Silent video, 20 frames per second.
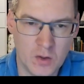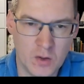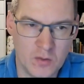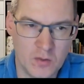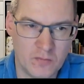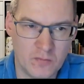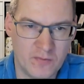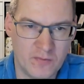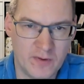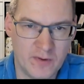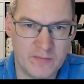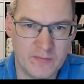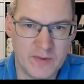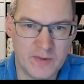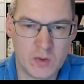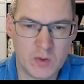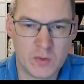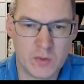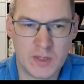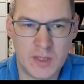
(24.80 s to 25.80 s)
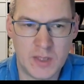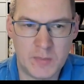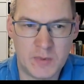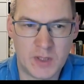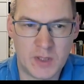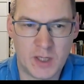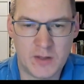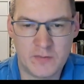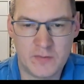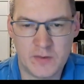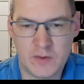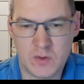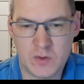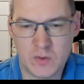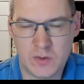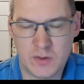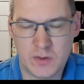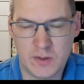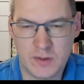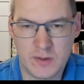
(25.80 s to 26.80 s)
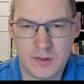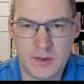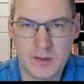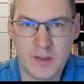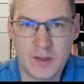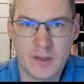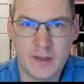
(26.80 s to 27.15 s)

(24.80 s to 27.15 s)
when we do a deep dive into the